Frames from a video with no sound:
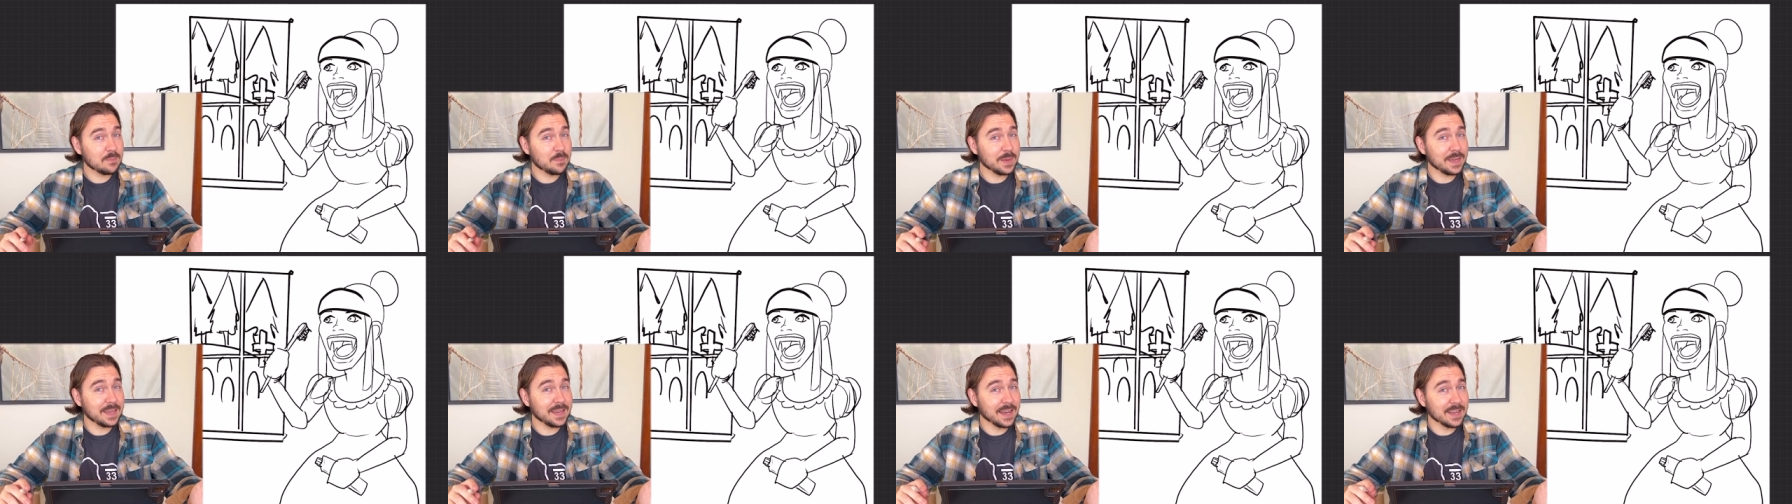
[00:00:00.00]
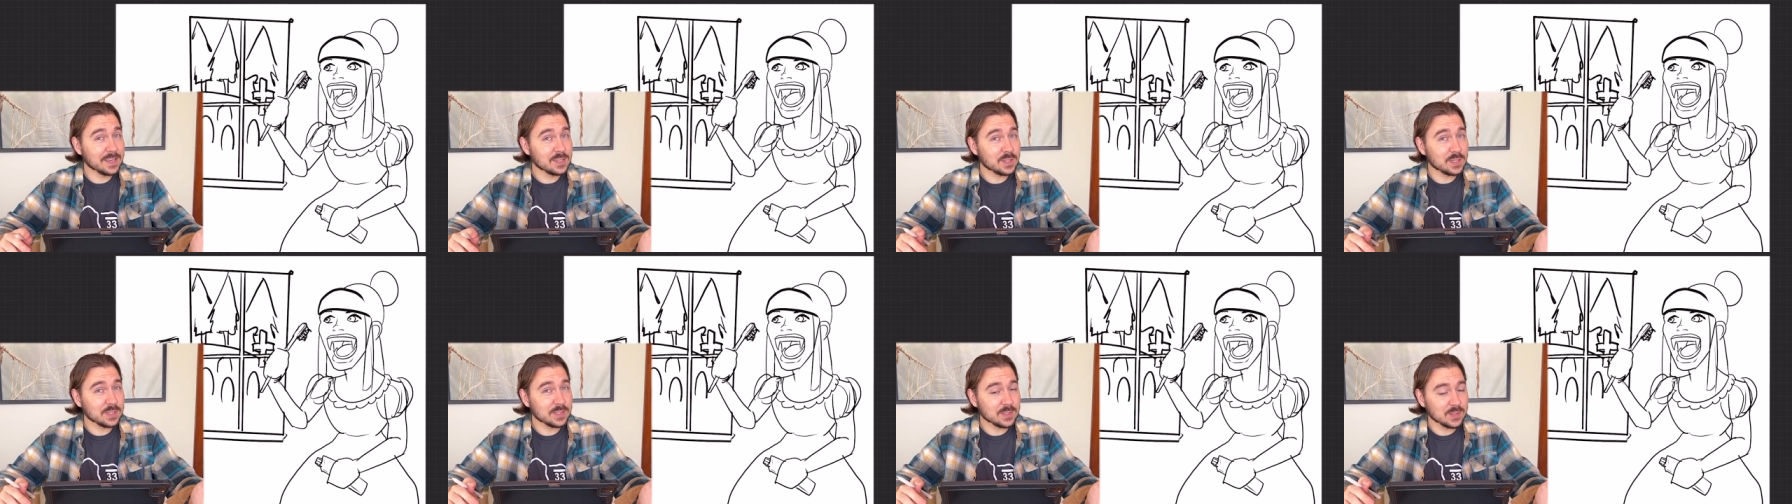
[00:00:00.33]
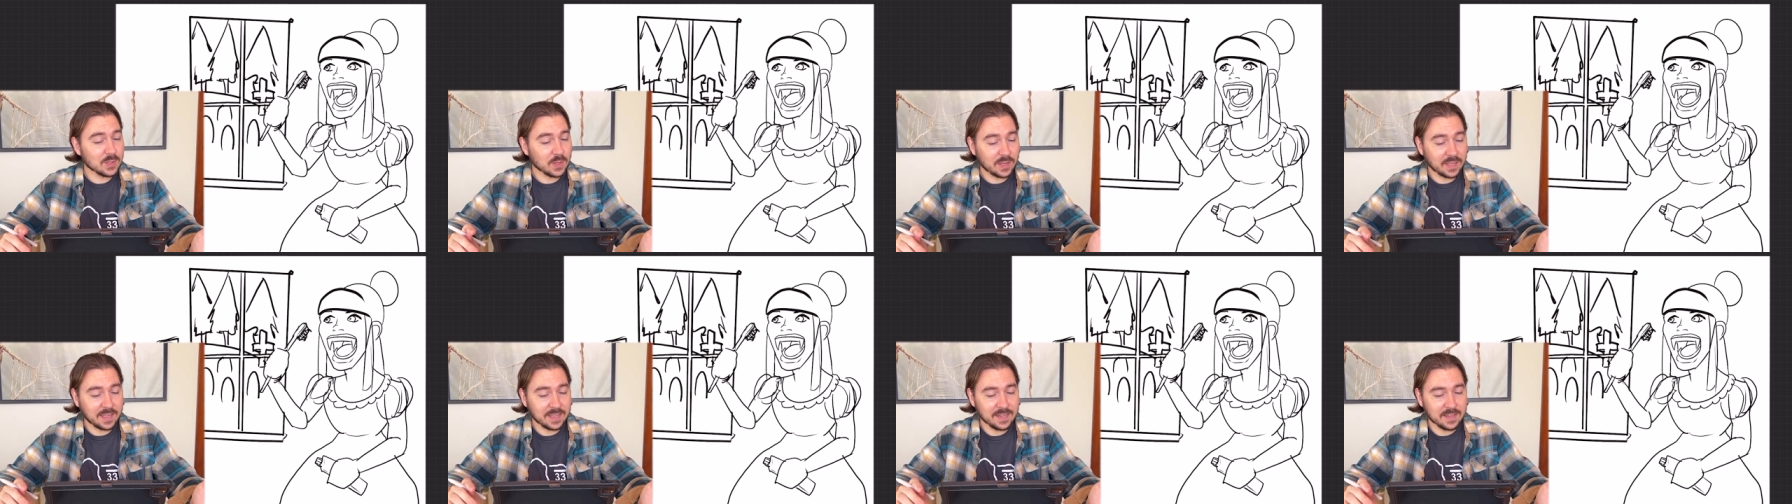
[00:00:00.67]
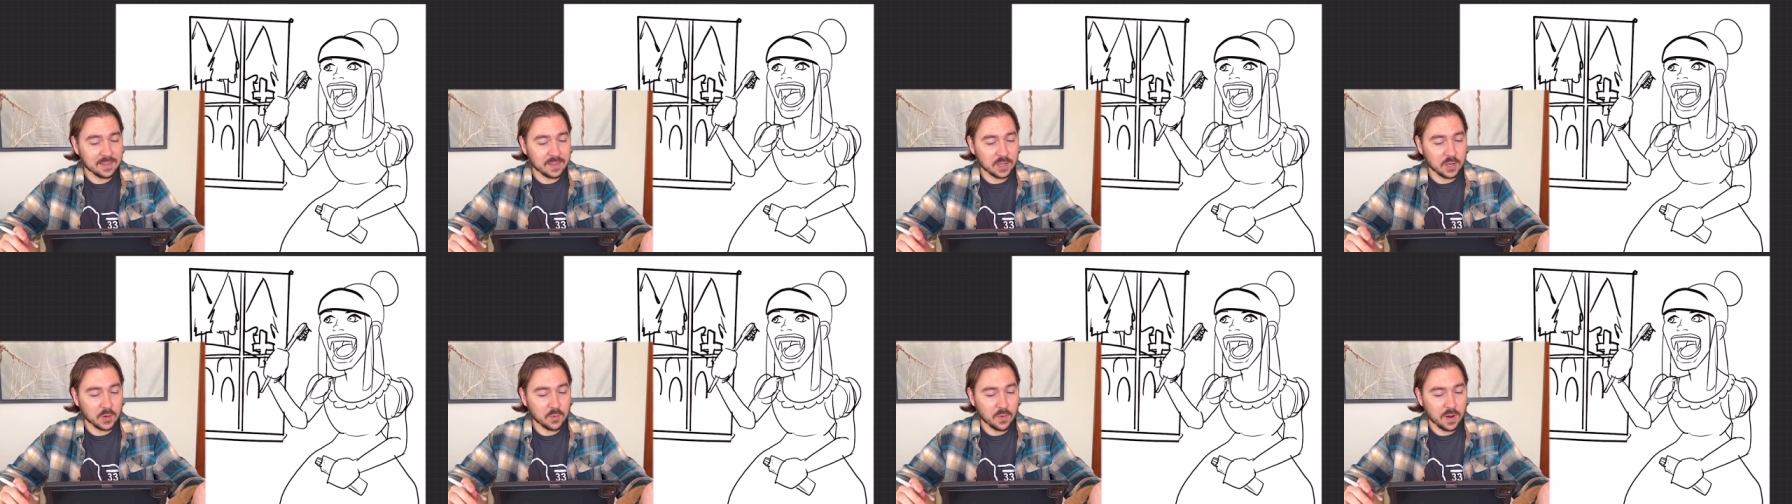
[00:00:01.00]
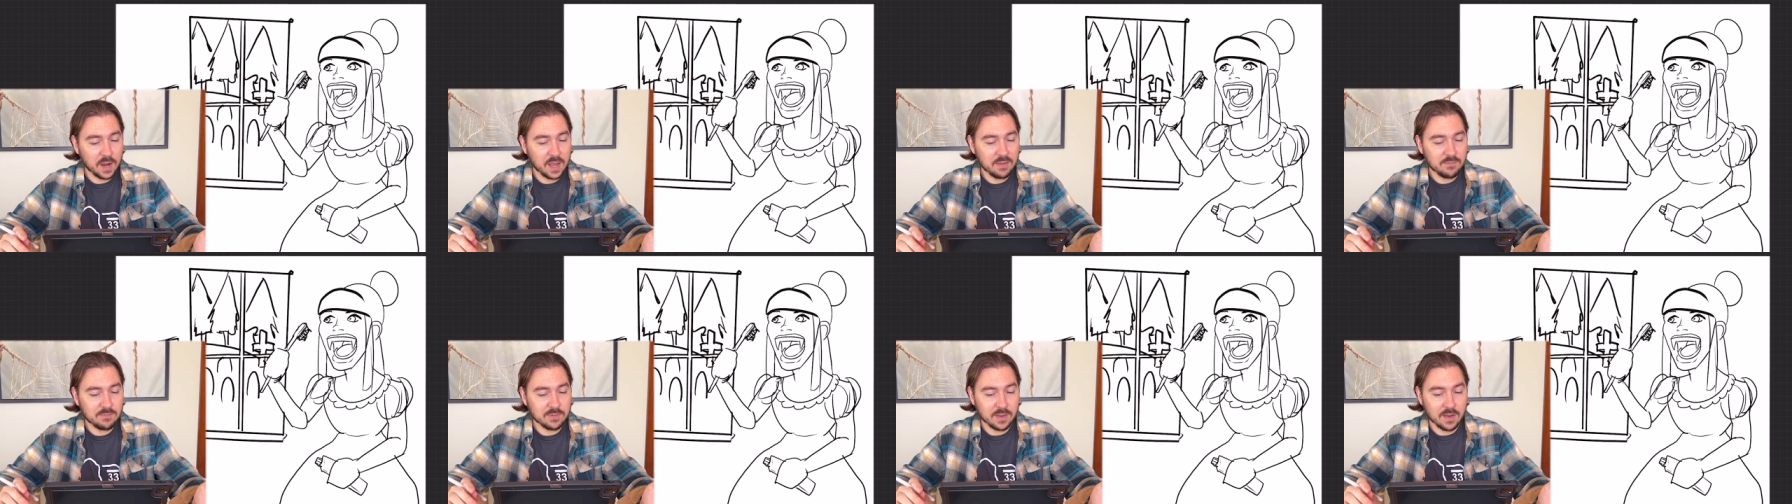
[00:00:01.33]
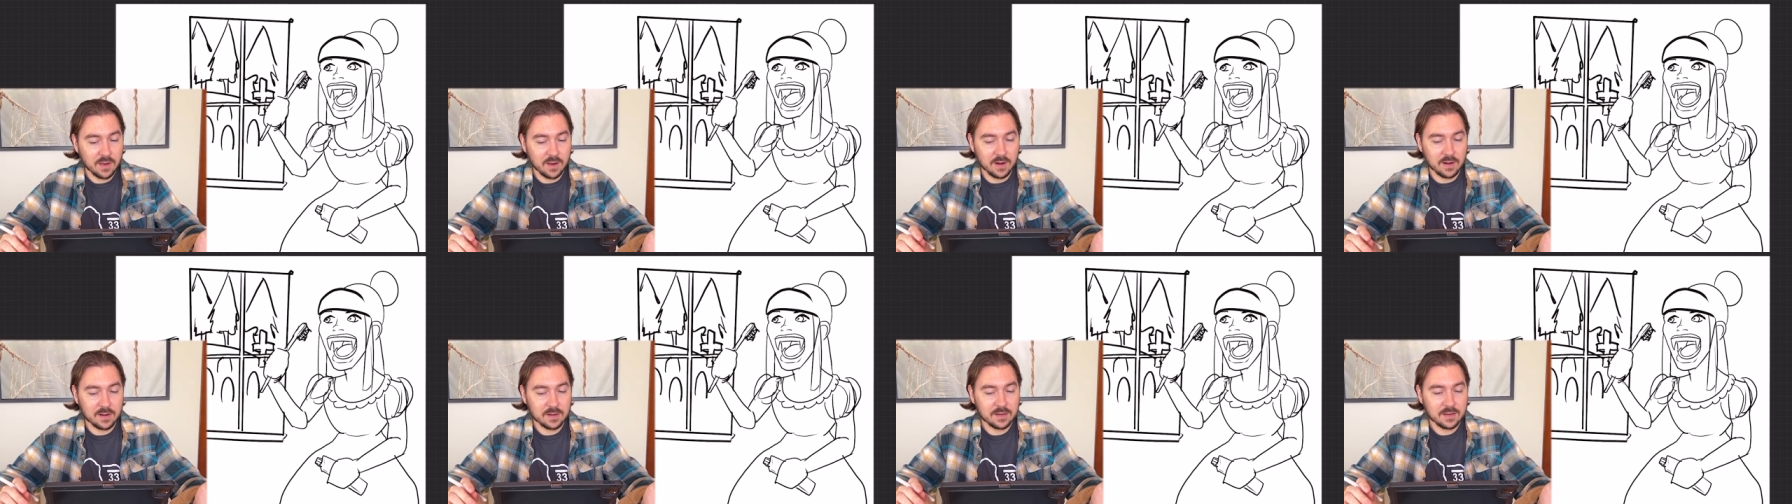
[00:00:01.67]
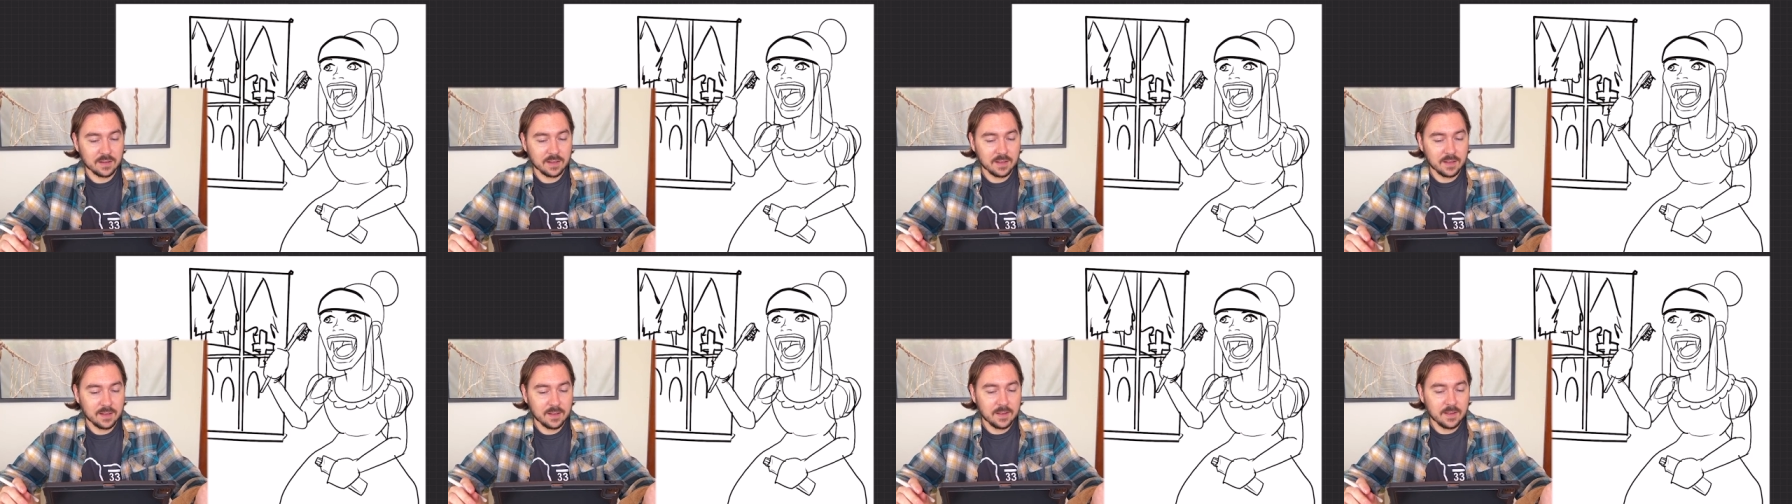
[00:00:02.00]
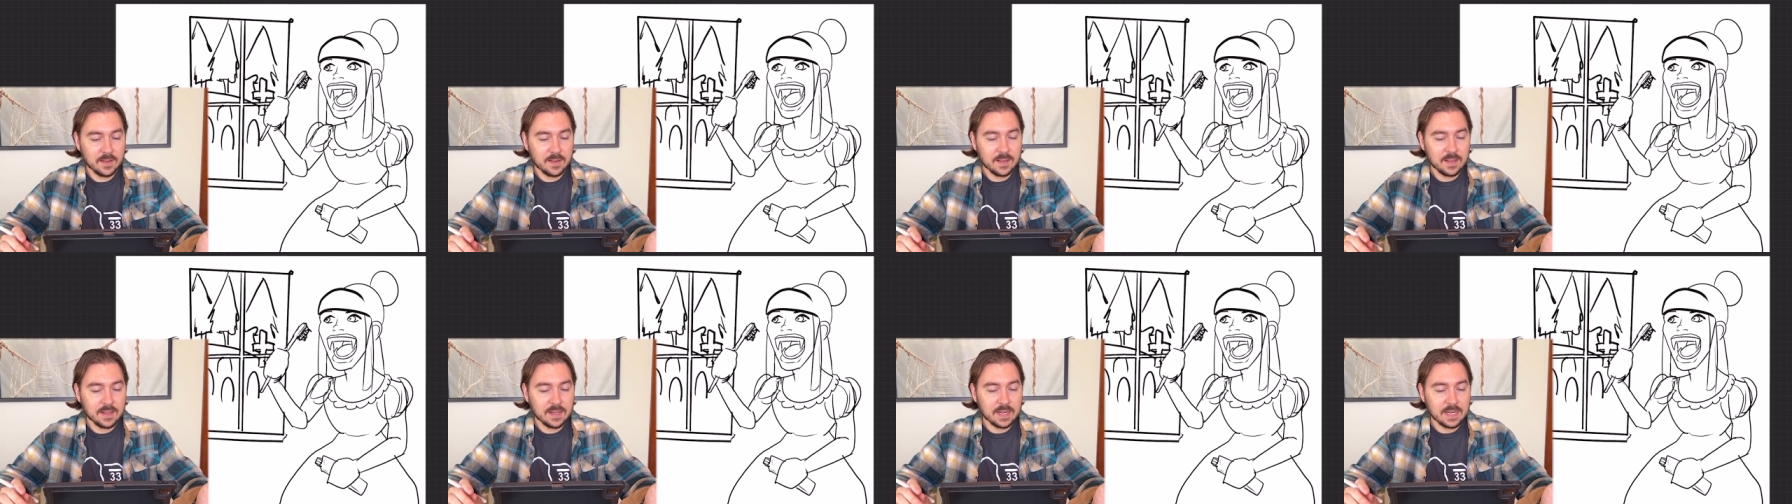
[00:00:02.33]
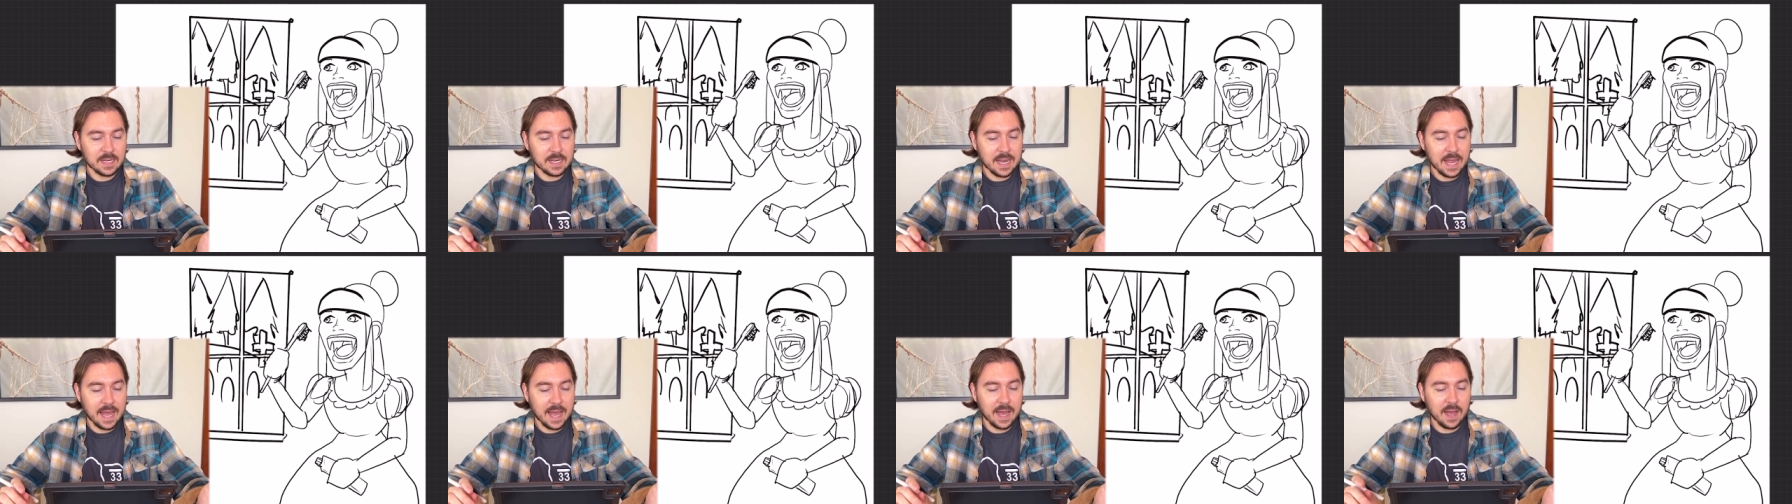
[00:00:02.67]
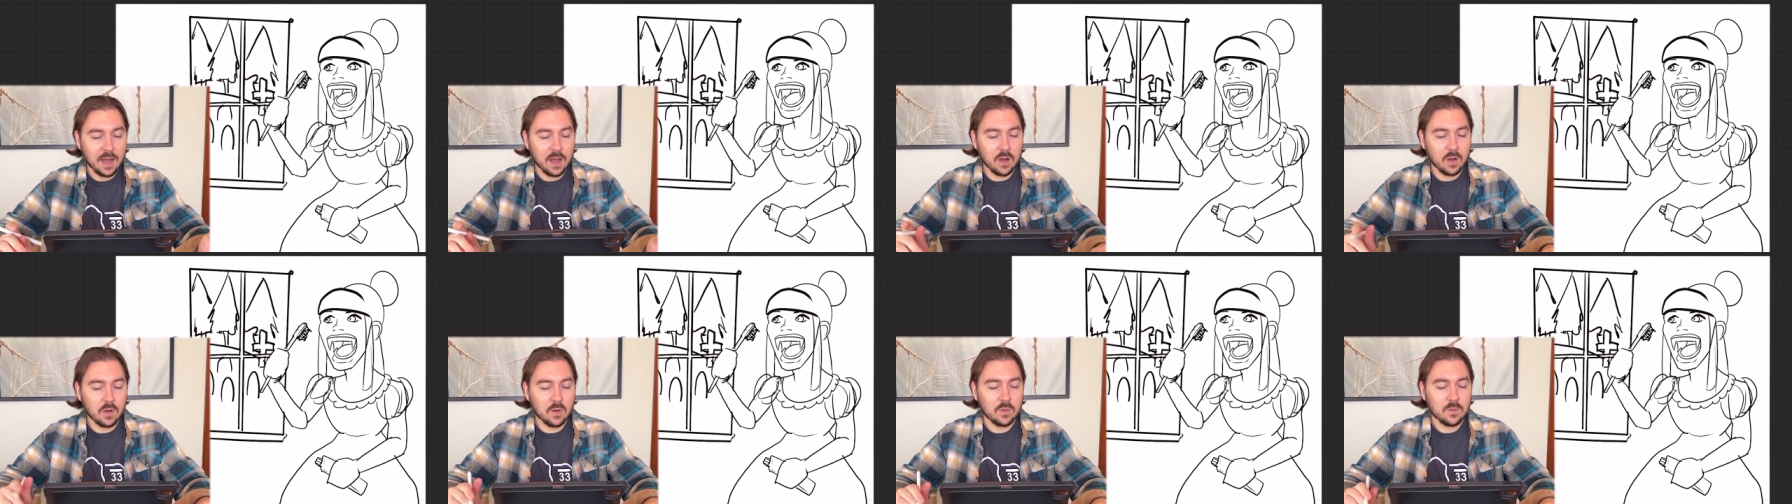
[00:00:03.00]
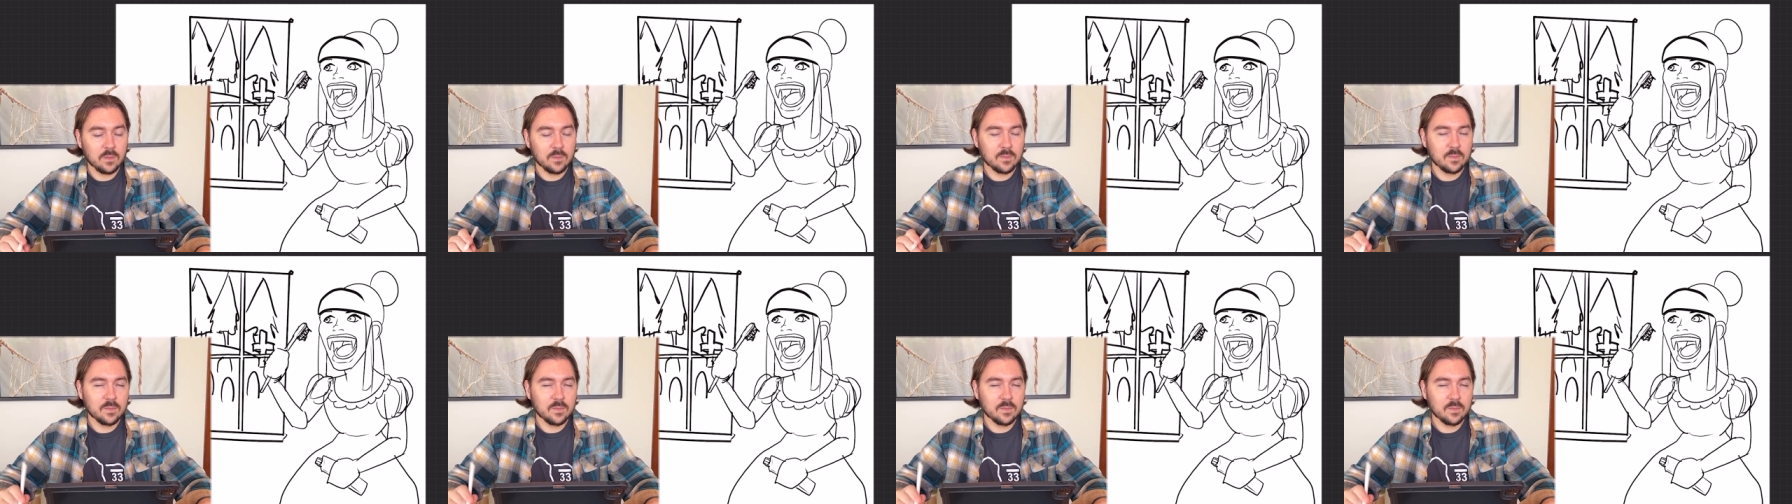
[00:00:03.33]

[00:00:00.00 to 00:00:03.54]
because she's looking in the graveyard. Now,